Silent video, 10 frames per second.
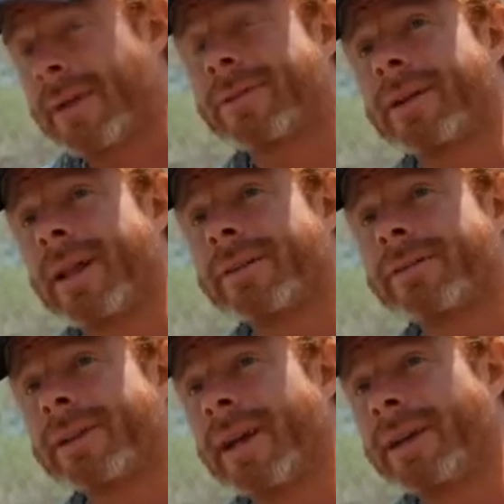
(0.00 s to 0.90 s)
After class
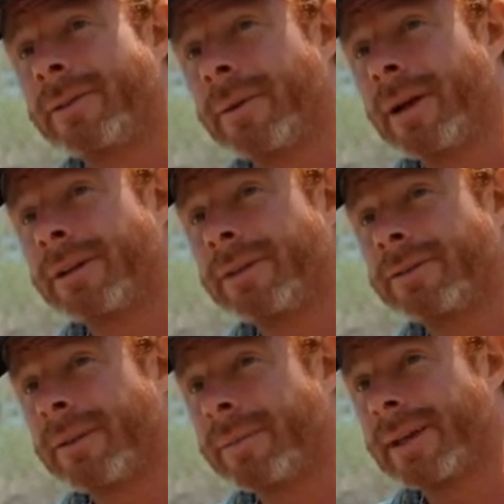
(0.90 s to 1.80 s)
today, do you want to do
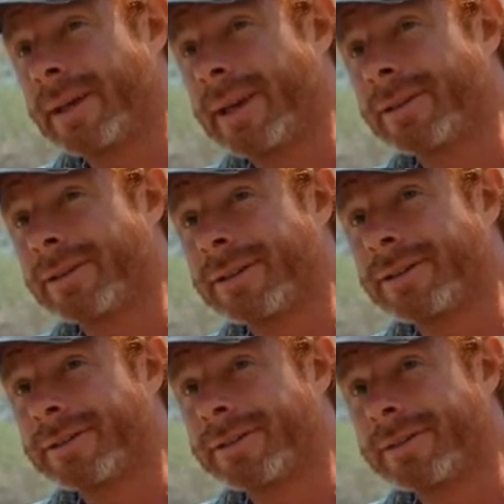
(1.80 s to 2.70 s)
something
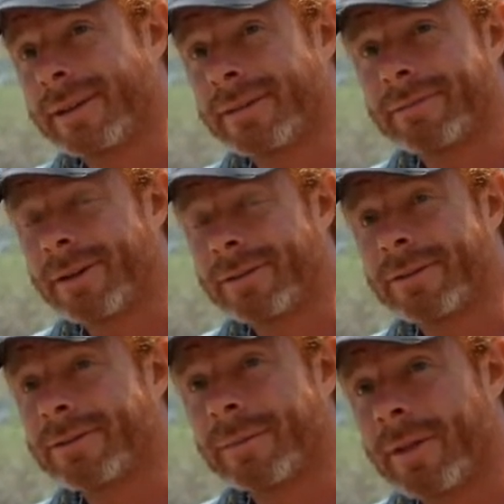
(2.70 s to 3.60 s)
dangerous, like
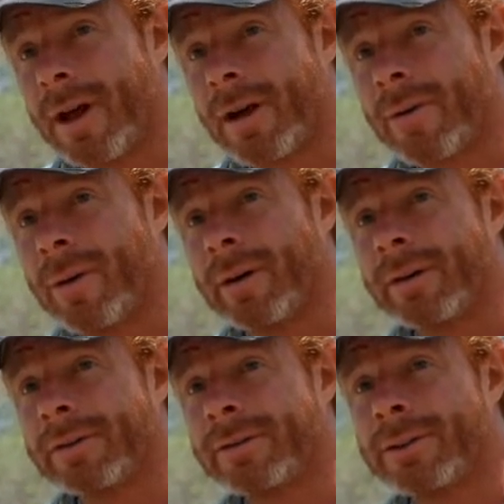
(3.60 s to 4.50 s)
wrestle some
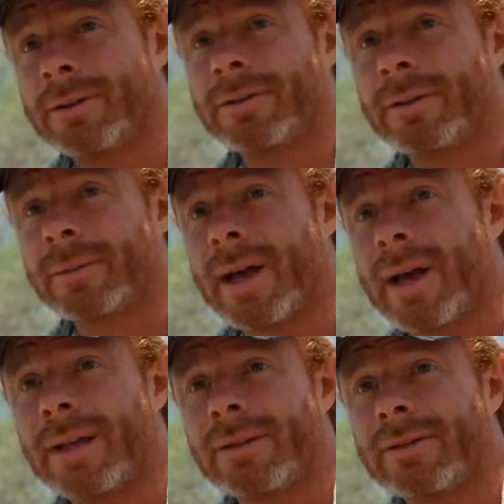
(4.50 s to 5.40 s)
longhorns, shoot some
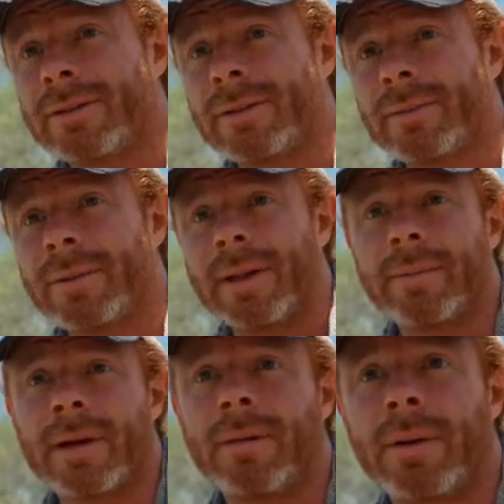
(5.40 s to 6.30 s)
guns, or play
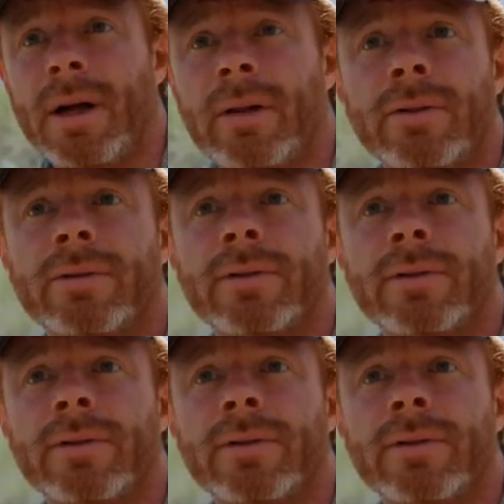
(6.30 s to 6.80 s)
pickleball or